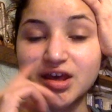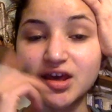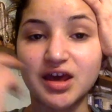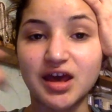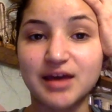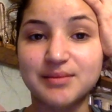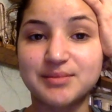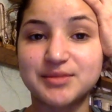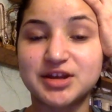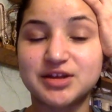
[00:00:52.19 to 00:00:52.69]
then,
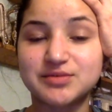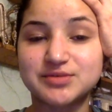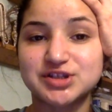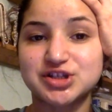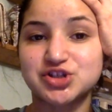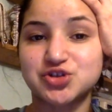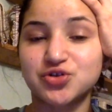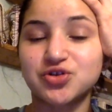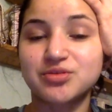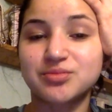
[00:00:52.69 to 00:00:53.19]
I mean, it was a
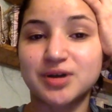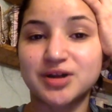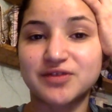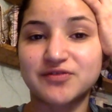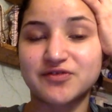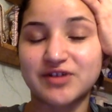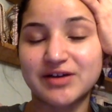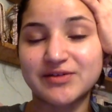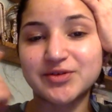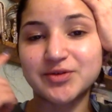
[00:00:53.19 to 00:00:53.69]
shorter month
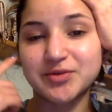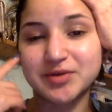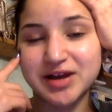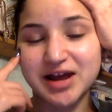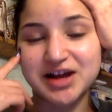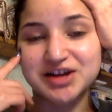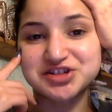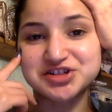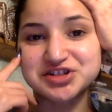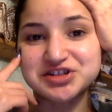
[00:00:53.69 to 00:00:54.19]
for everyone,
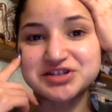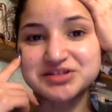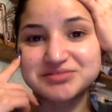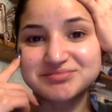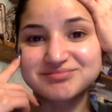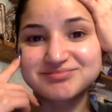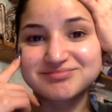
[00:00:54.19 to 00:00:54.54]
actually.